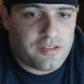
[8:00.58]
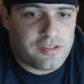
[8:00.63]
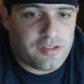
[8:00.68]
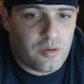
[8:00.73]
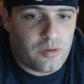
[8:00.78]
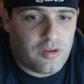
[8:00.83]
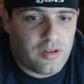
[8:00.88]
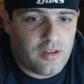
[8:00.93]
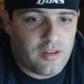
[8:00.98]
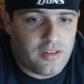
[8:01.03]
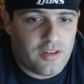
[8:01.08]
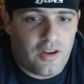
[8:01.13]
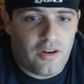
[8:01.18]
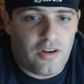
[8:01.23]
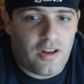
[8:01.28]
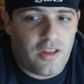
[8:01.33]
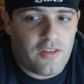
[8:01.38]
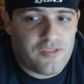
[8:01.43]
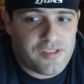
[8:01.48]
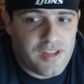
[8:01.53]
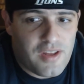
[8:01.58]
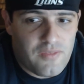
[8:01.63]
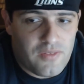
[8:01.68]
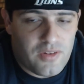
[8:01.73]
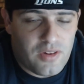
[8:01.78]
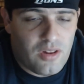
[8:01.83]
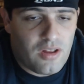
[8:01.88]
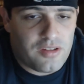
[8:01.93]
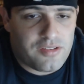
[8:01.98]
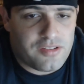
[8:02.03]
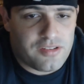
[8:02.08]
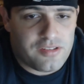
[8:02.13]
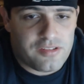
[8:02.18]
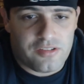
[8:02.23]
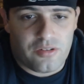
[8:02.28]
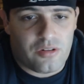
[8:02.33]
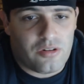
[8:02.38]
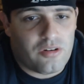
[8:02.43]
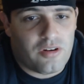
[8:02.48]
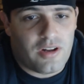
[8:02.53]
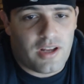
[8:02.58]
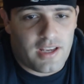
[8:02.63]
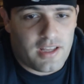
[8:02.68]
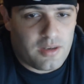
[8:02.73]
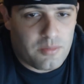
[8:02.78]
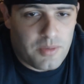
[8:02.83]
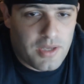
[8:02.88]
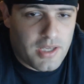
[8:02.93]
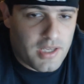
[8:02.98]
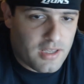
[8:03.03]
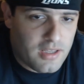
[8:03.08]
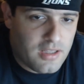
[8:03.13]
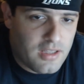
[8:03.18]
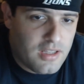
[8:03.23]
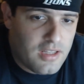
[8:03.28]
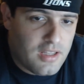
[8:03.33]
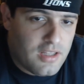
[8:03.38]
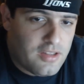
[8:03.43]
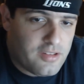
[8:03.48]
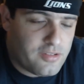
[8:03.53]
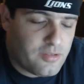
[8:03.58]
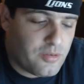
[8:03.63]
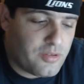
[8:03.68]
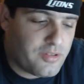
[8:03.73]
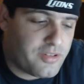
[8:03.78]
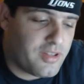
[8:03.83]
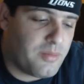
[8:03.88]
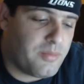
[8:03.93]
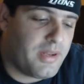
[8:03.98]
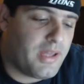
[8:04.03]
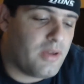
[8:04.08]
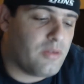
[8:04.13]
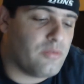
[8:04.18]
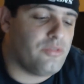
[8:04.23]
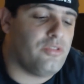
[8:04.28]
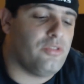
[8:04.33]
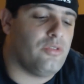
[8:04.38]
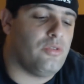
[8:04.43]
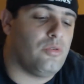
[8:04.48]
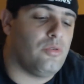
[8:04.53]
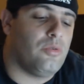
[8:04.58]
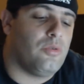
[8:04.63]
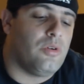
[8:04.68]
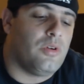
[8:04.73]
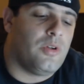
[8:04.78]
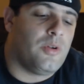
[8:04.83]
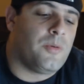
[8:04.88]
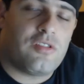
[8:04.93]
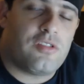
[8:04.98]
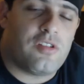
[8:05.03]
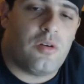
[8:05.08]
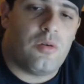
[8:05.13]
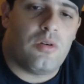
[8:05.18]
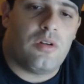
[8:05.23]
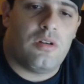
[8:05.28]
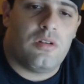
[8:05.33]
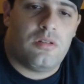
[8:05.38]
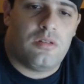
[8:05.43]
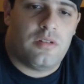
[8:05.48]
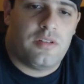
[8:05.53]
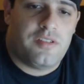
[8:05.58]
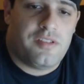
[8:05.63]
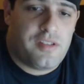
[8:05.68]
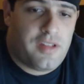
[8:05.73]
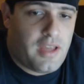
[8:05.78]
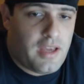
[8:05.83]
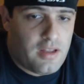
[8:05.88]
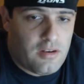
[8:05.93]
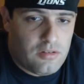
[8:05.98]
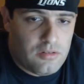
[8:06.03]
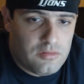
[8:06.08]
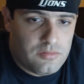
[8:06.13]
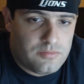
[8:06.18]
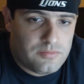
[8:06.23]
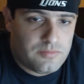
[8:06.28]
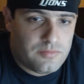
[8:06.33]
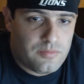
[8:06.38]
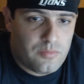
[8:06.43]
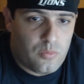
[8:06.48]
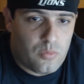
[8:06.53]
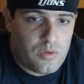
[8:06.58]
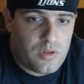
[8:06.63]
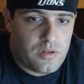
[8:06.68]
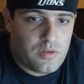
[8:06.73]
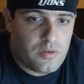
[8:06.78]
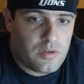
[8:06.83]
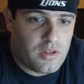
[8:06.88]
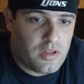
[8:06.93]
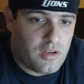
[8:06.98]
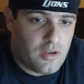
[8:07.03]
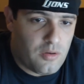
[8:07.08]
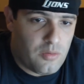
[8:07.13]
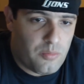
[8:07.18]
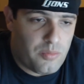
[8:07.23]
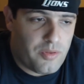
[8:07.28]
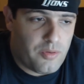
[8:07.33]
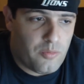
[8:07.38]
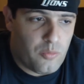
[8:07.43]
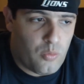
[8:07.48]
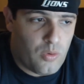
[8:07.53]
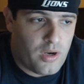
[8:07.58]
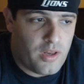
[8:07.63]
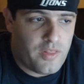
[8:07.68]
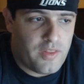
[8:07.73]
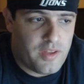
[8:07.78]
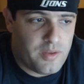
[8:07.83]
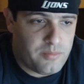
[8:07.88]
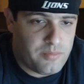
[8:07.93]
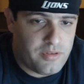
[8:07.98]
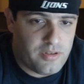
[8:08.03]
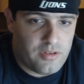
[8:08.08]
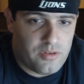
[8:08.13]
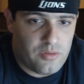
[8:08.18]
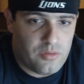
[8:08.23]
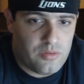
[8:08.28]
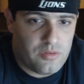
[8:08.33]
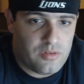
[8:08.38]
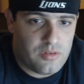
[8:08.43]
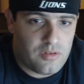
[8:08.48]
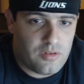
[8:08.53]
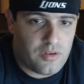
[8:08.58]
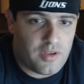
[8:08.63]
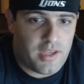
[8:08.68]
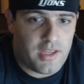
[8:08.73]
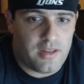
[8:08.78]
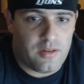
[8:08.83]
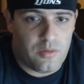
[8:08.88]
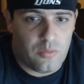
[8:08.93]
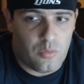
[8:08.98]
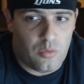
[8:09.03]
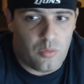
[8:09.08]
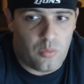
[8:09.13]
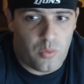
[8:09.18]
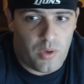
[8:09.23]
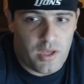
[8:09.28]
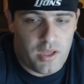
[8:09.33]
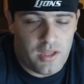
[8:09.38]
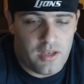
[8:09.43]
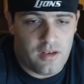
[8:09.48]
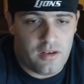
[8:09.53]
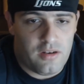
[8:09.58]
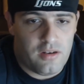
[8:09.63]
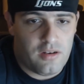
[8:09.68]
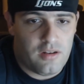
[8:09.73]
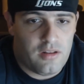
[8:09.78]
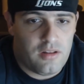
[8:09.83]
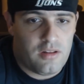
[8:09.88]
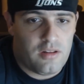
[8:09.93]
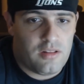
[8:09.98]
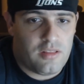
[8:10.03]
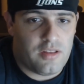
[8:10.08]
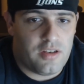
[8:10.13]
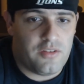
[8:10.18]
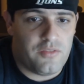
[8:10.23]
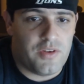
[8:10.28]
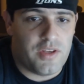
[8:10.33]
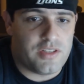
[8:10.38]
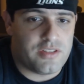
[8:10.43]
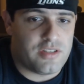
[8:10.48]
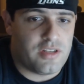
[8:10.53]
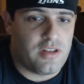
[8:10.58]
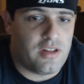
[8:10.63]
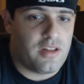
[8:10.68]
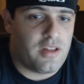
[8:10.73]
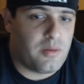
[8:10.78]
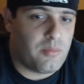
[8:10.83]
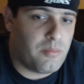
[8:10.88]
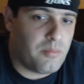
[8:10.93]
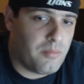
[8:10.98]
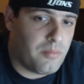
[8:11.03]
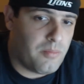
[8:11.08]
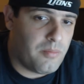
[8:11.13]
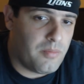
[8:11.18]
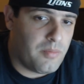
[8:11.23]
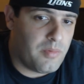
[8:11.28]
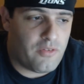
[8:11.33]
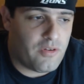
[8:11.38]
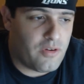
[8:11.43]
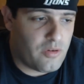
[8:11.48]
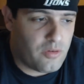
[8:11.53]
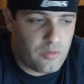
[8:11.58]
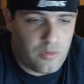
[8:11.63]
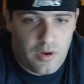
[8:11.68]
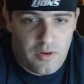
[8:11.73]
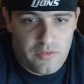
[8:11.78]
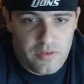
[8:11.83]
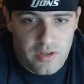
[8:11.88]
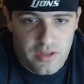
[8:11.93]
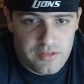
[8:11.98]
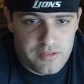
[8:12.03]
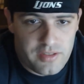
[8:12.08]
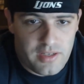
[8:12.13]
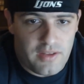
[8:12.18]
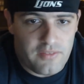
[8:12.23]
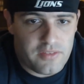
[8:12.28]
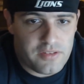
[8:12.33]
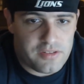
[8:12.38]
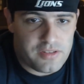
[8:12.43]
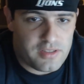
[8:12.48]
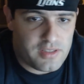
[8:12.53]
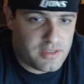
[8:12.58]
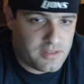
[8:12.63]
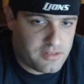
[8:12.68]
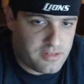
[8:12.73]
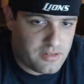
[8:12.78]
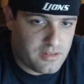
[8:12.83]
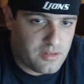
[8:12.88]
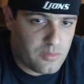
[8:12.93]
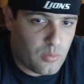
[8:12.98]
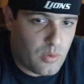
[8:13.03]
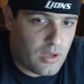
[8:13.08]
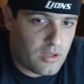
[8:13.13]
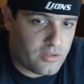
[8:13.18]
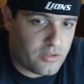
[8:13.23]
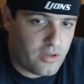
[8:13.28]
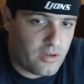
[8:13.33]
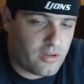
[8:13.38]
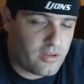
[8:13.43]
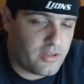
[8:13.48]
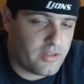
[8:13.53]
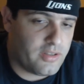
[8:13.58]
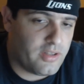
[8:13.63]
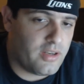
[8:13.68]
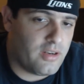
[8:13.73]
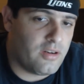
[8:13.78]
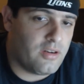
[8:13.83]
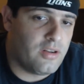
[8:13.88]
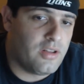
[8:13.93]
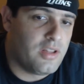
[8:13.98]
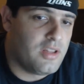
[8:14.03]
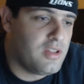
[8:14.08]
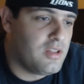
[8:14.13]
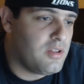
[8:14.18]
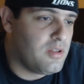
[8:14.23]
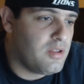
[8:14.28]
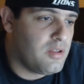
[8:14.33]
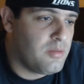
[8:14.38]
Minnesota, and they already have 7 losses, so they're not gonna make it. So it's come down to Arizona and Seattle. One of them two will win the division, and then whoever doesn't obviously is a wild card contender.